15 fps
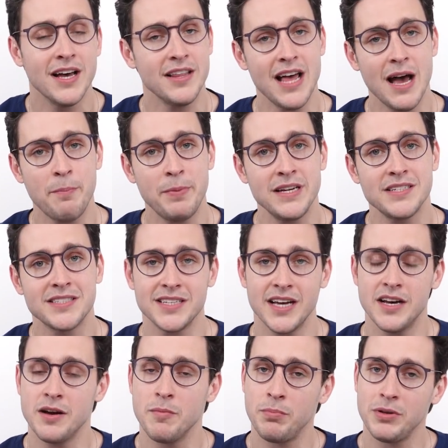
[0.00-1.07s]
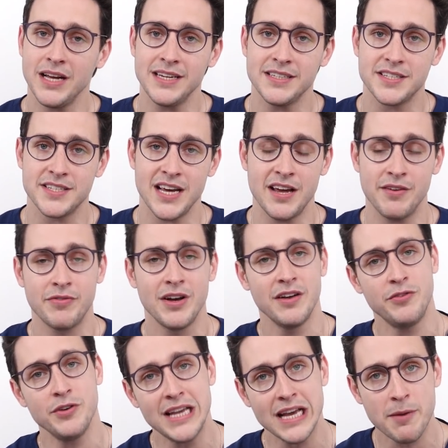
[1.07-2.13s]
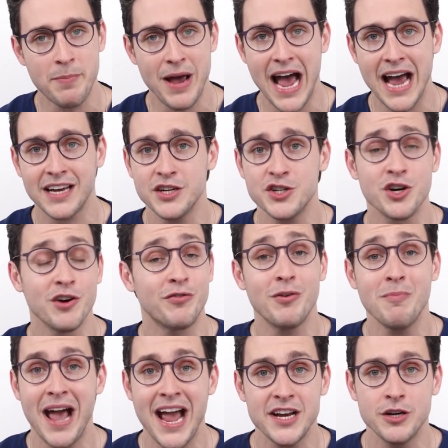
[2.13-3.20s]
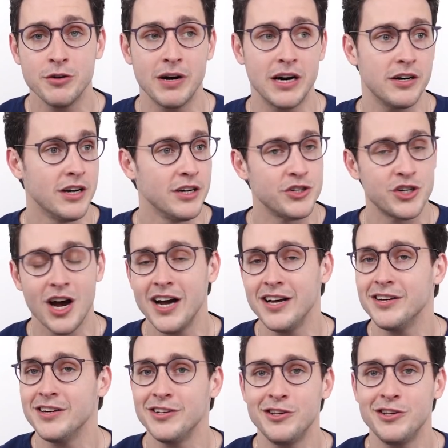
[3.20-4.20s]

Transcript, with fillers: That being said, play it safe. If you get a package from anywhere, China,